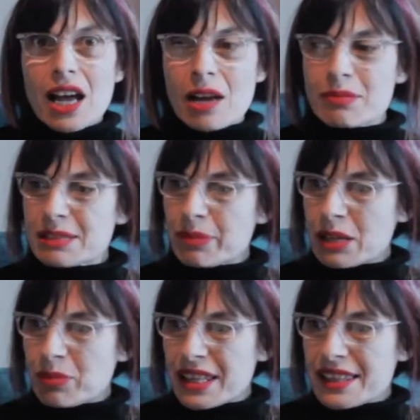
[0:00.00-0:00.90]
I'm
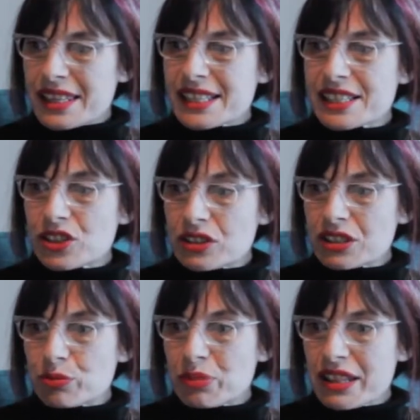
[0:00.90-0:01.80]
inspired by the
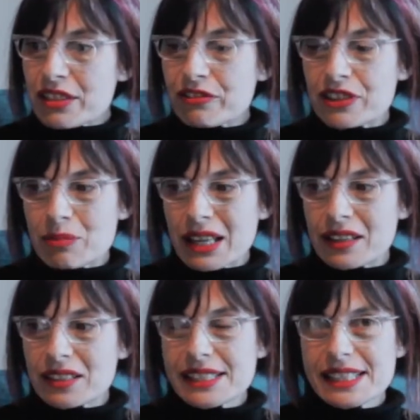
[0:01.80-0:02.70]
historical breadth of female
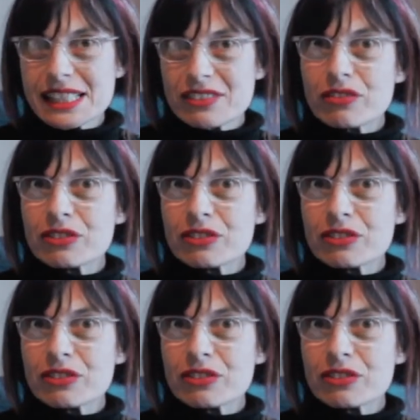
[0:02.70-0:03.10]
artists,